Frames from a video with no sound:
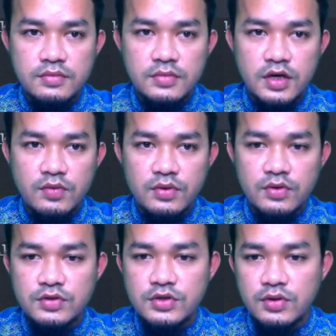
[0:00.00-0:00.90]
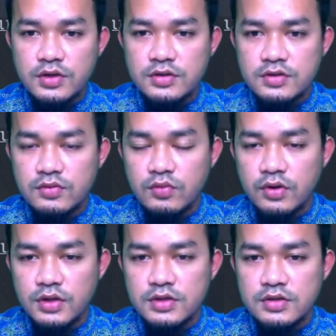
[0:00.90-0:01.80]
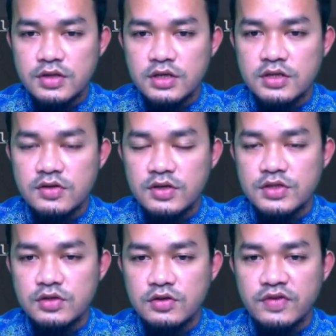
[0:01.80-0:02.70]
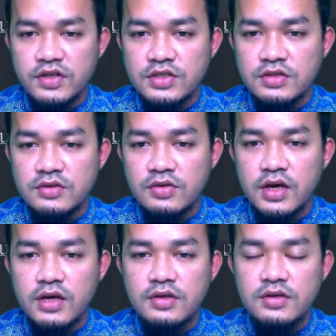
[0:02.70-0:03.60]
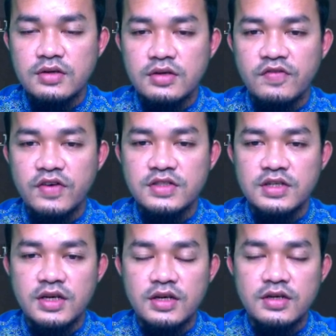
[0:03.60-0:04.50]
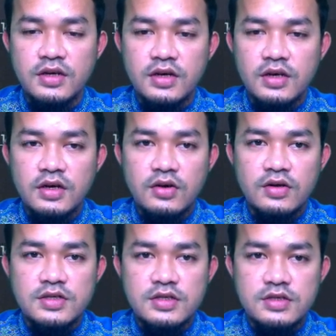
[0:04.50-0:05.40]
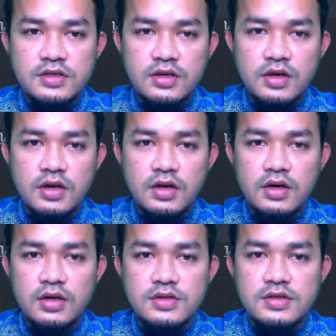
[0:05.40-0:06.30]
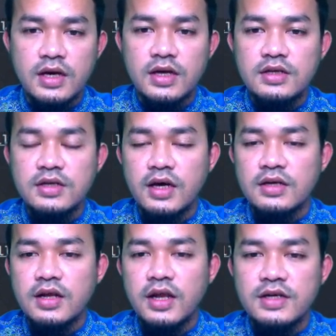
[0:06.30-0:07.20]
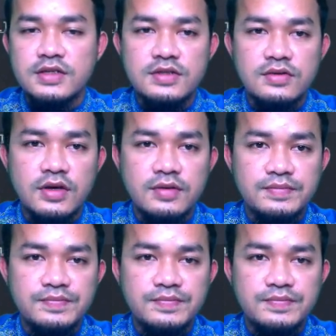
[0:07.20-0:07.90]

They will not show us what is, they just only show the function, okay, the function that consists inside that class, okay.